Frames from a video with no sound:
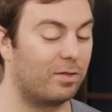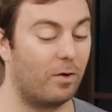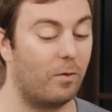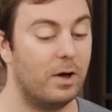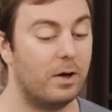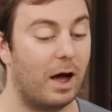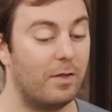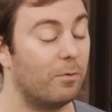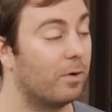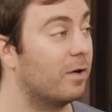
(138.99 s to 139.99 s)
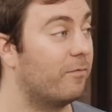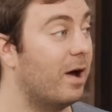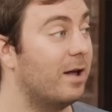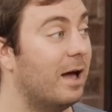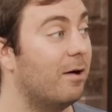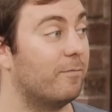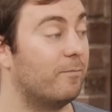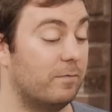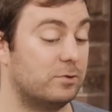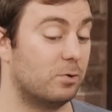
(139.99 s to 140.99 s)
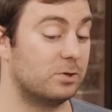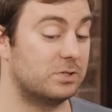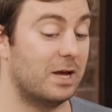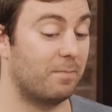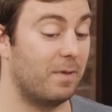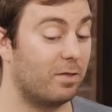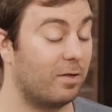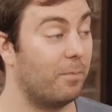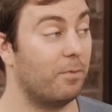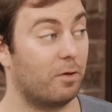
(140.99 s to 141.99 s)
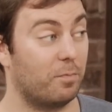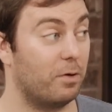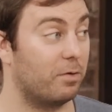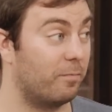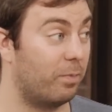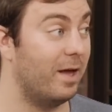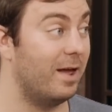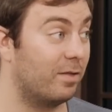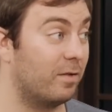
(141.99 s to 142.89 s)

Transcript: So I think we're going to find out if Georgia Tech makes a couple explosive plays,